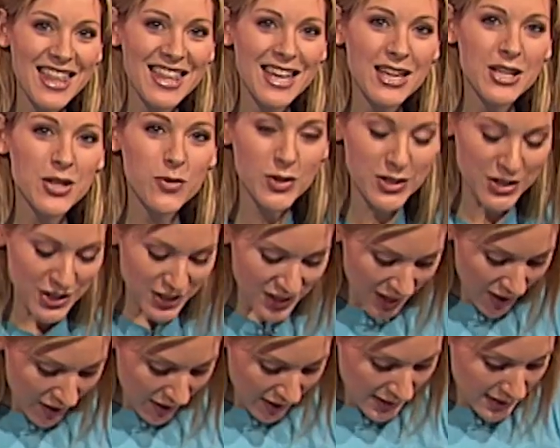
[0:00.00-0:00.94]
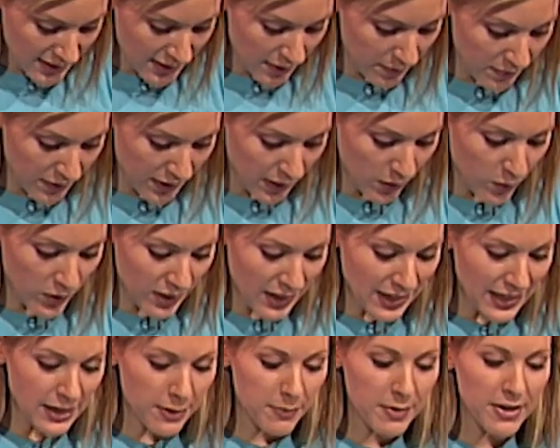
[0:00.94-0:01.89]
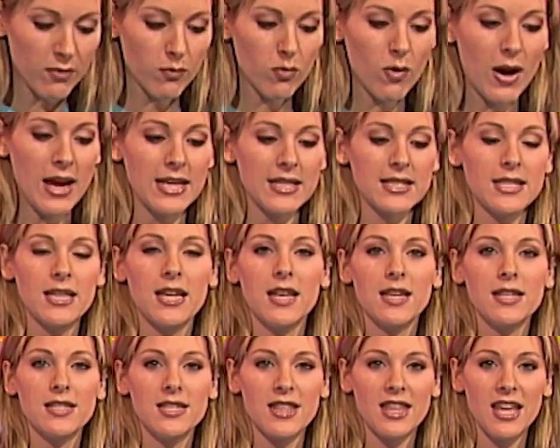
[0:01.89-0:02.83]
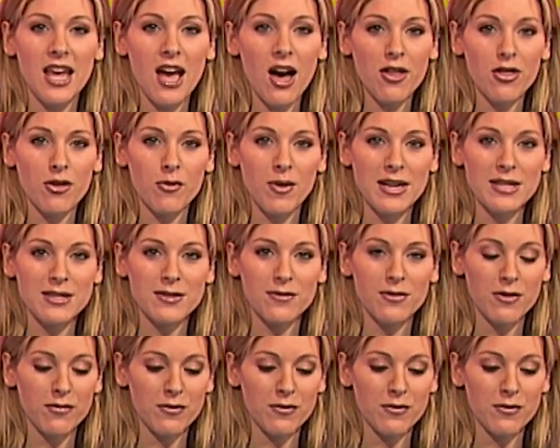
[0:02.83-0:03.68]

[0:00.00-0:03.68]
Then you want to tie something with a little bit of weight to the other end of the